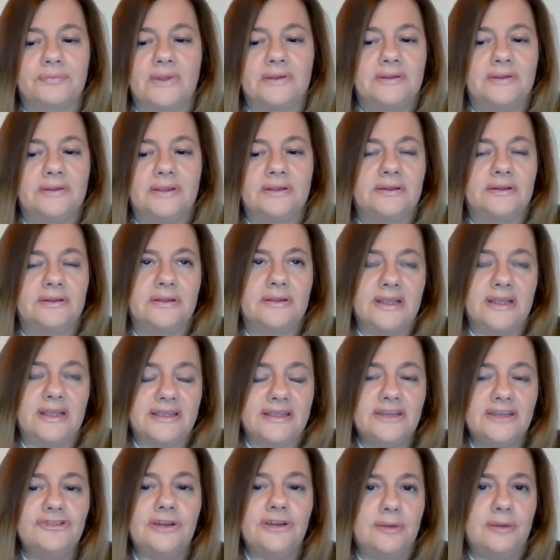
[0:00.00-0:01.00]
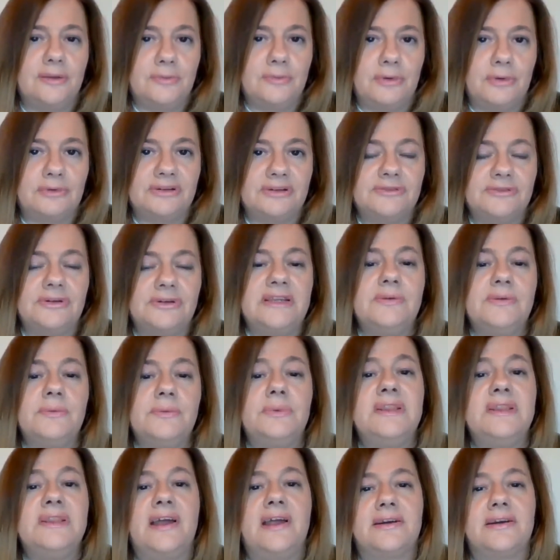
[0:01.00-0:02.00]
a kitchen laboratory
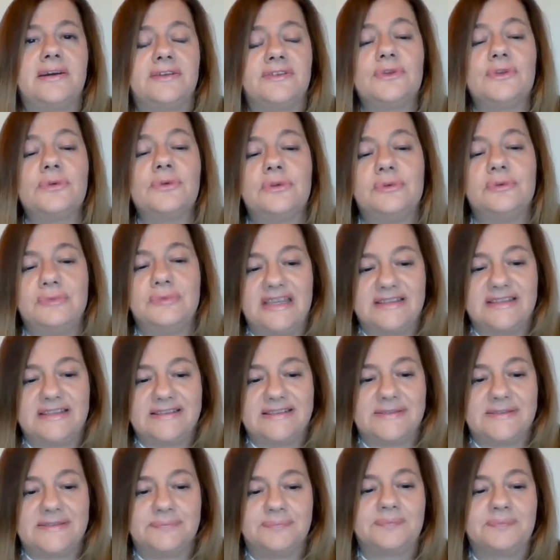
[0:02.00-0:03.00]
with her schoolmates.